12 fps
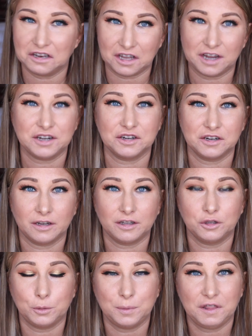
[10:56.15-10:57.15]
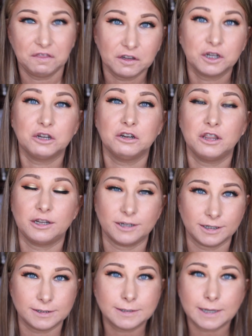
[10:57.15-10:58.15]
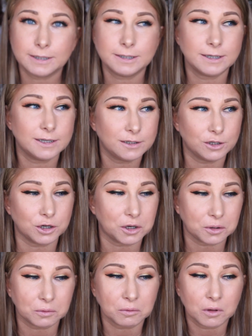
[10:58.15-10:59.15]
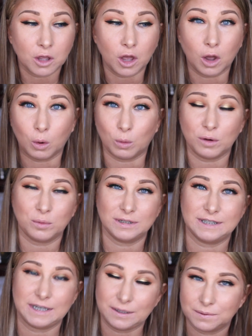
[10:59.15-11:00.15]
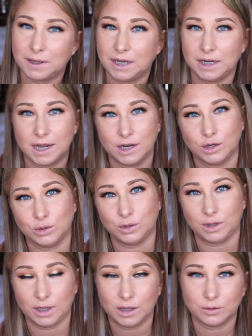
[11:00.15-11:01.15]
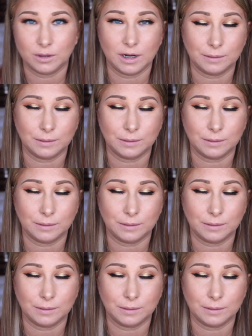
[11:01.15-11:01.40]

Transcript: Liner got a little bit thicker than I intended, you know, one wasn't even, then you gotta go to the other one.